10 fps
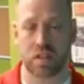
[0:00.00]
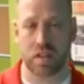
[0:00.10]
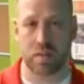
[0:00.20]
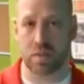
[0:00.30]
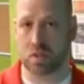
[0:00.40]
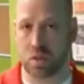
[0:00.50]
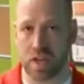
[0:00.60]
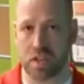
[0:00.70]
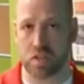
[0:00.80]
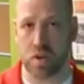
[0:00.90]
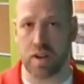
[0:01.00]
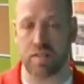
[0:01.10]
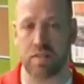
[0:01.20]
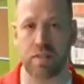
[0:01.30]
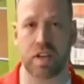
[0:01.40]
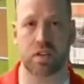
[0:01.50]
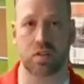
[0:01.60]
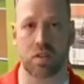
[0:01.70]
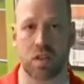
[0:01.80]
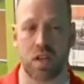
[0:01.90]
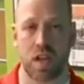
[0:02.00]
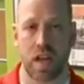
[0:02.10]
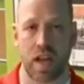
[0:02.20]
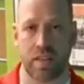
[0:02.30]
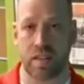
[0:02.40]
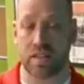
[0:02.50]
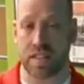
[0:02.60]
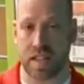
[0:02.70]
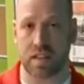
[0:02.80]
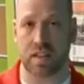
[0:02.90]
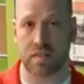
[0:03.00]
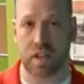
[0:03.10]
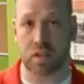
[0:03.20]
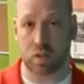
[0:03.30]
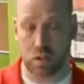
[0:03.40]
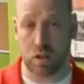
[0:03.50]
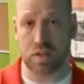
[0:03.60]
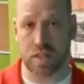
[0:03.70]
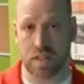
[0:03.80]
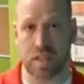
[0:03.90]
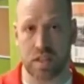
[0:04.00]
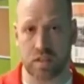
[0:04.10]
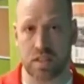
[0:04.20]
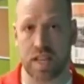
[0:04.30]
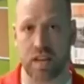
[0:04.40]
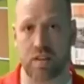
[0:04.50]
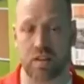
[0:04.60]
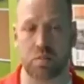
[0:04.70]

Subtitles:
the demonstration drive of the vehicle, and then selling the vehicle, closing the deal together.